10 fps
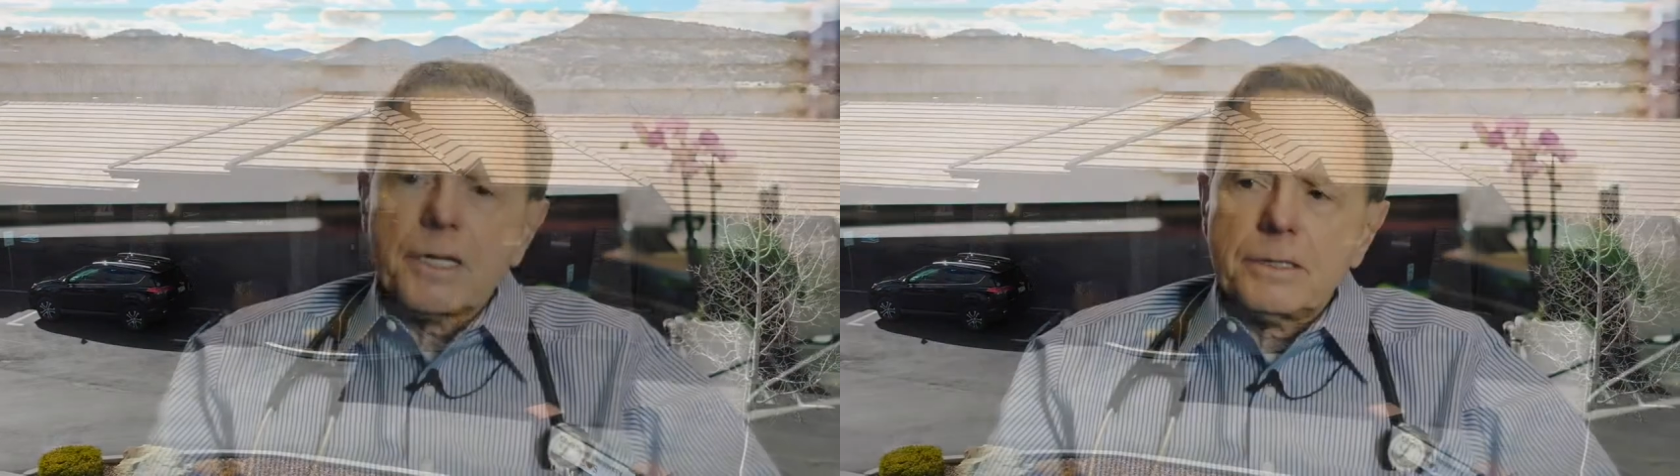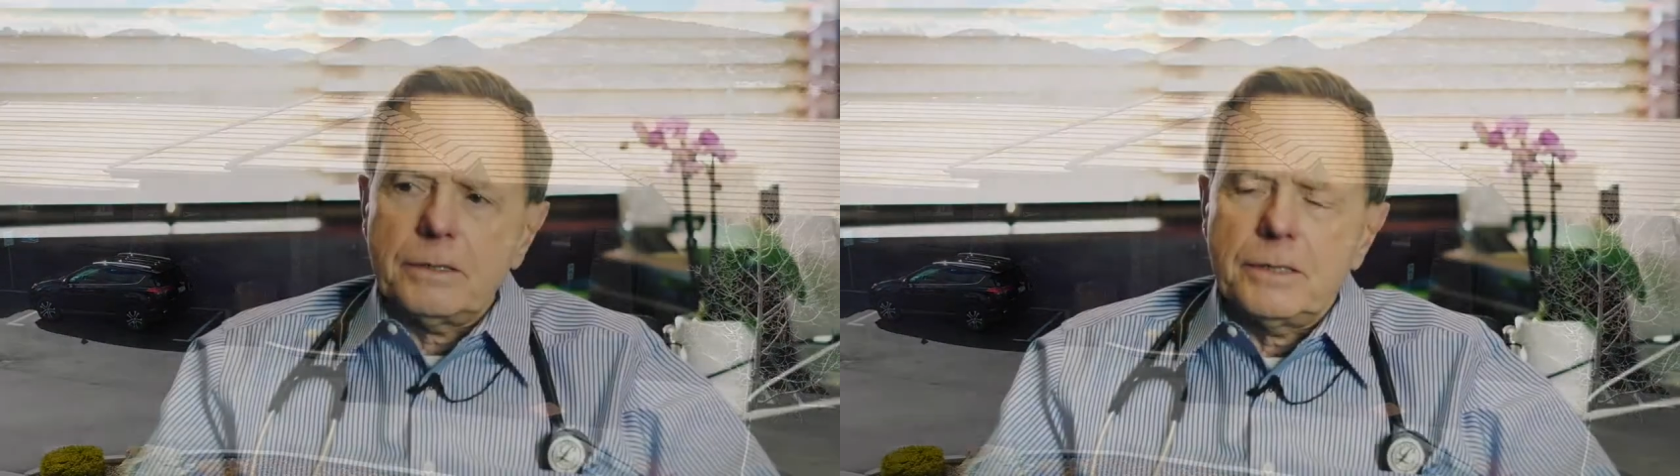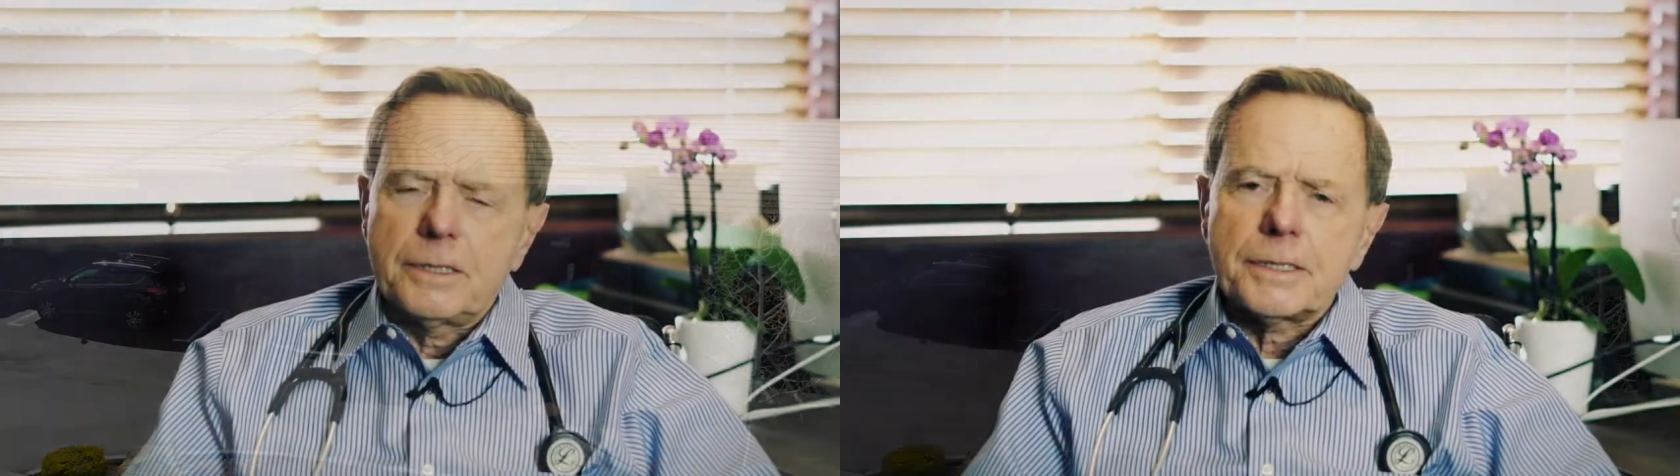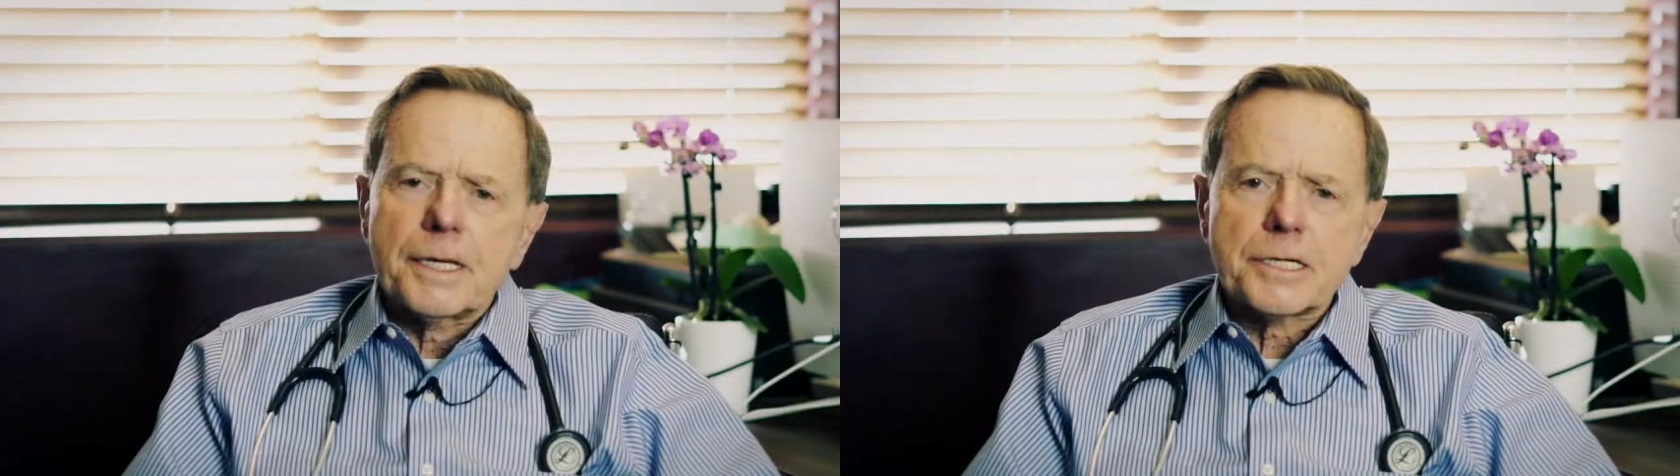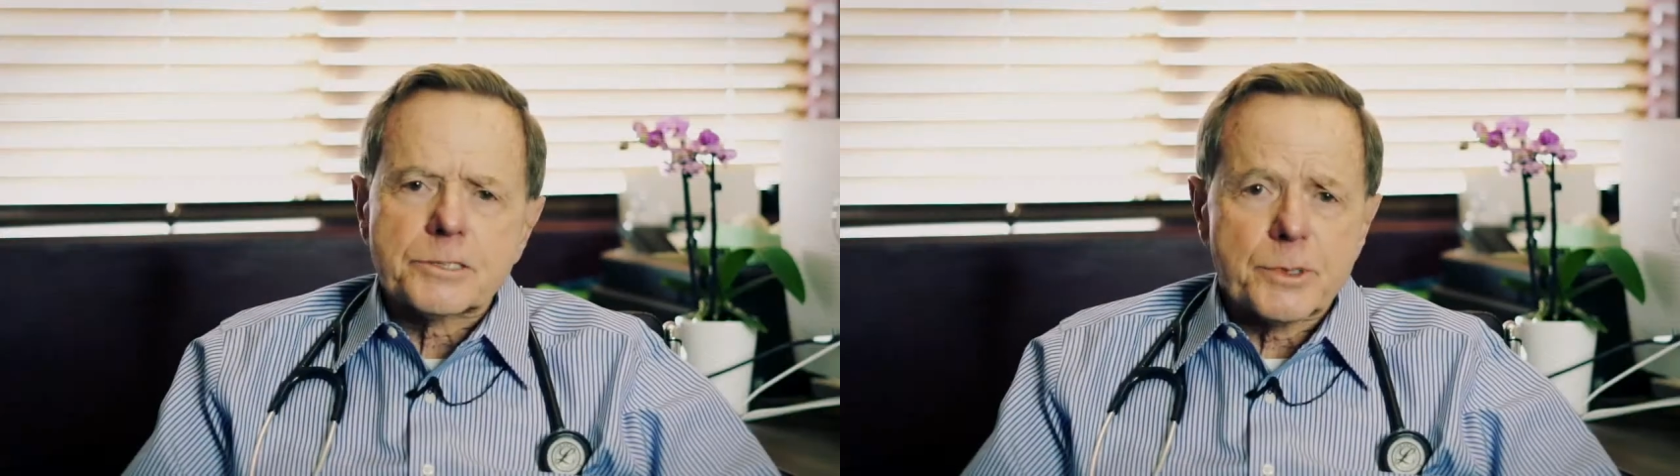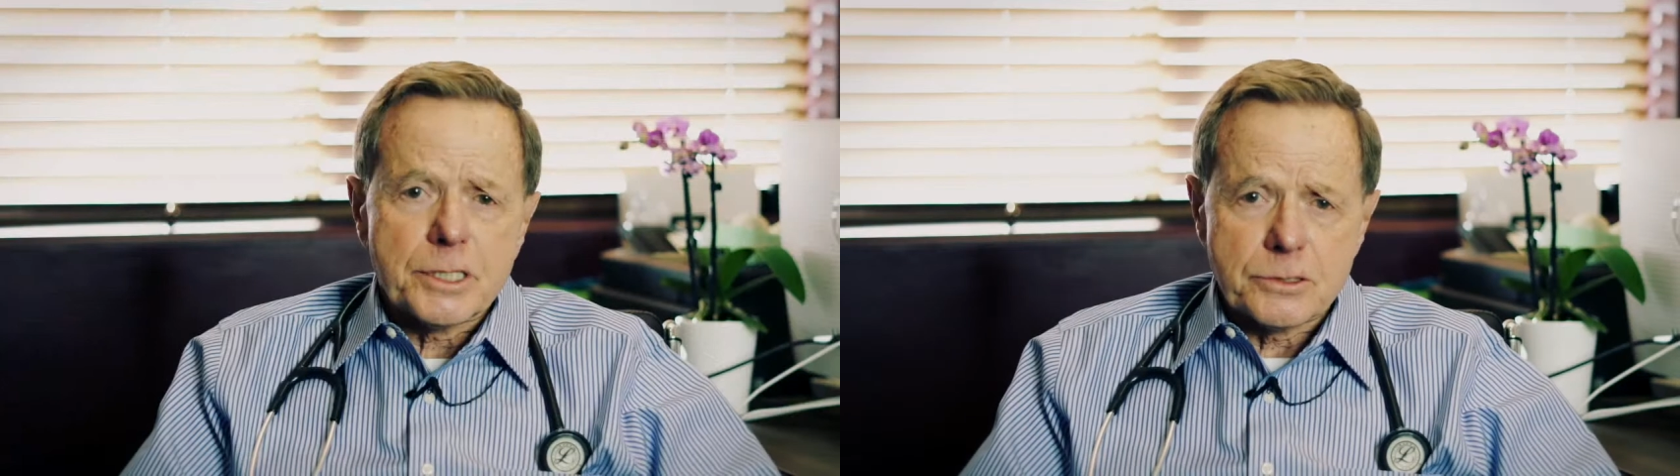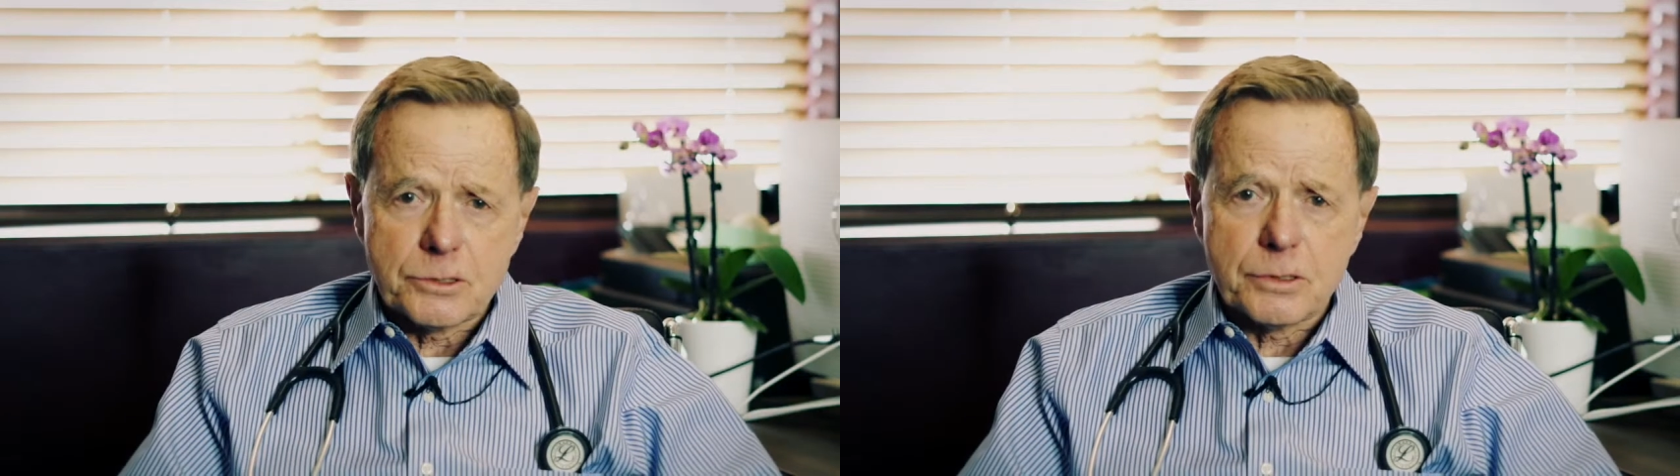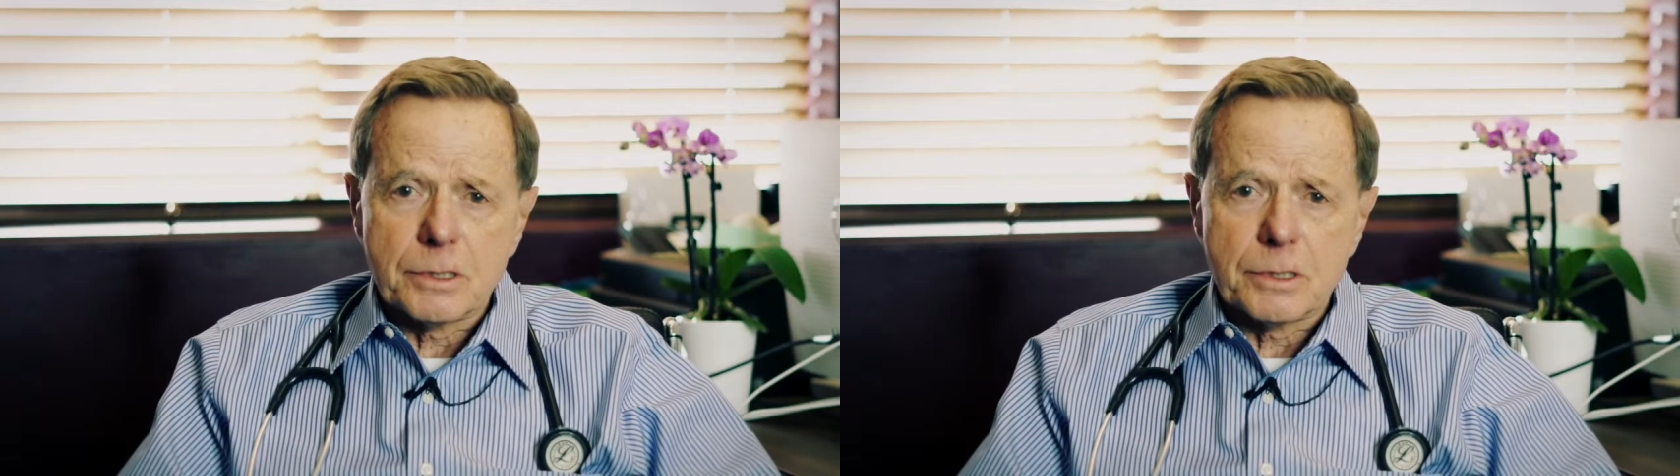I speak to